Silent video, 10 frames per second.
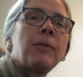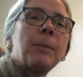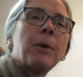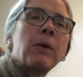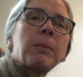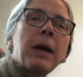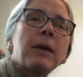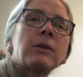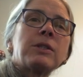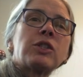The bowing
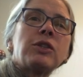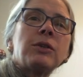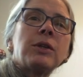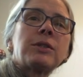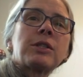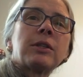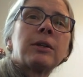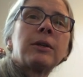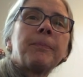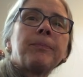pattern is 2 notes
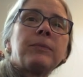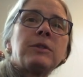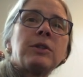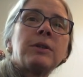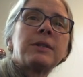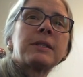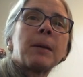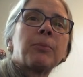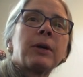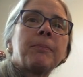slurred, 2 notes
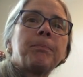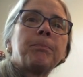separate.